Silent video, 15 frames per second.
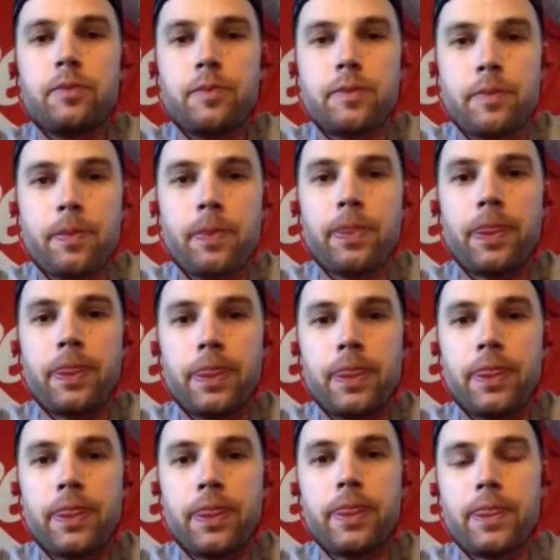
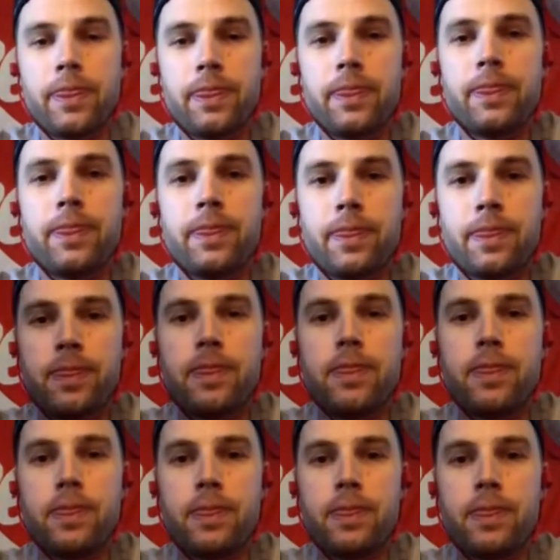
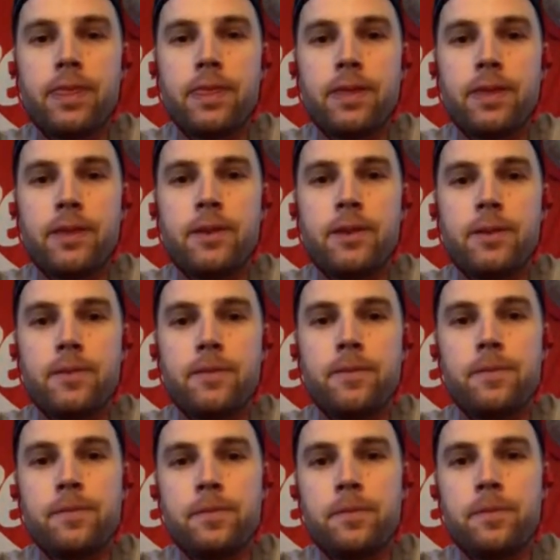
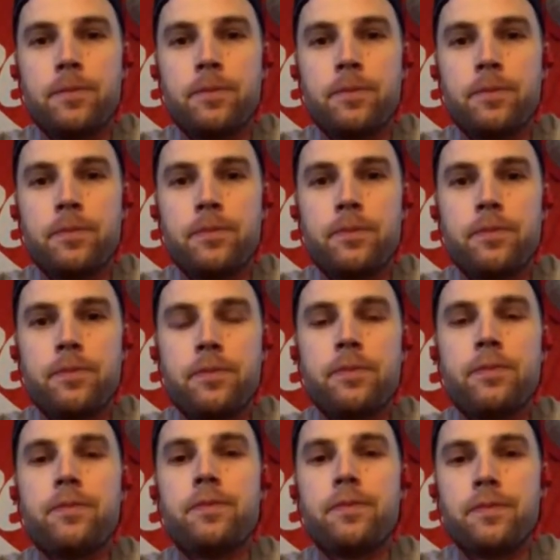
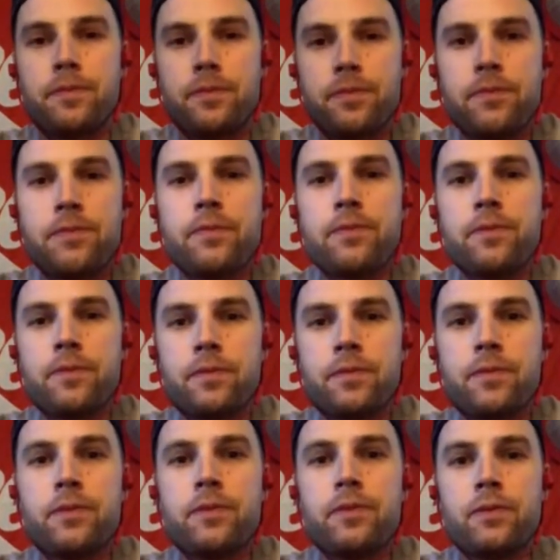
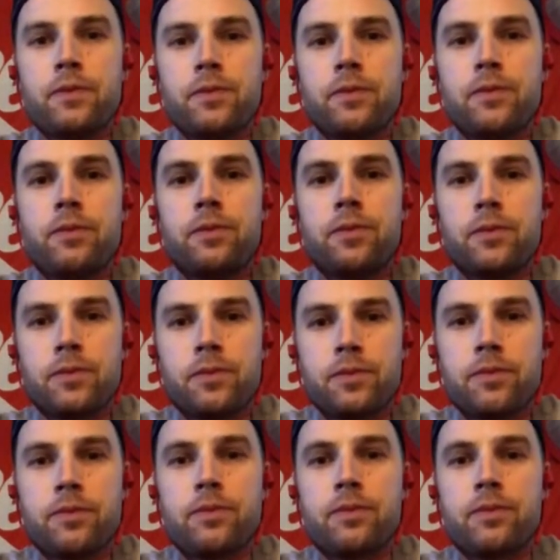
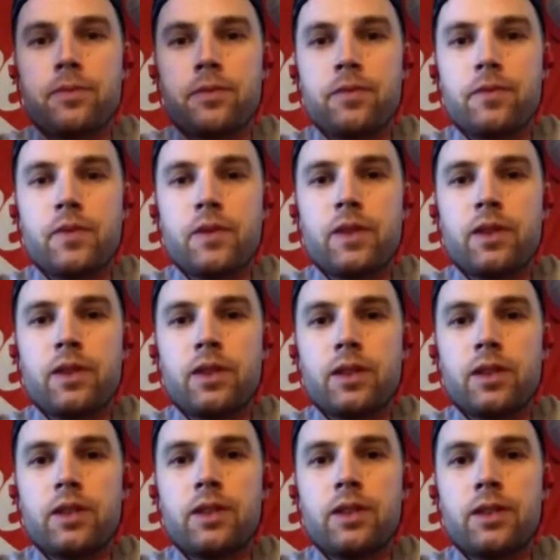
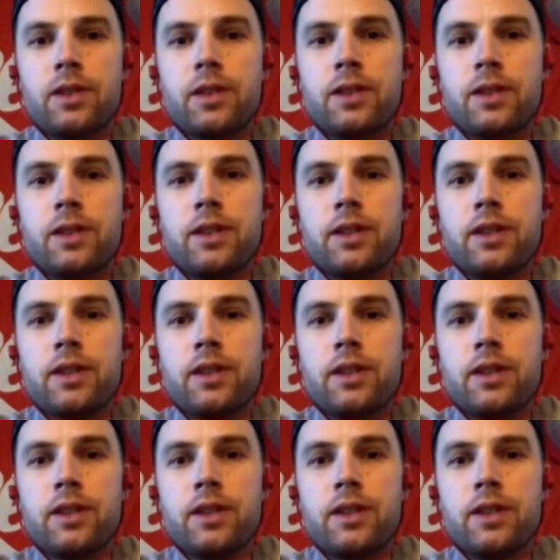No words are spoken by the person on screen.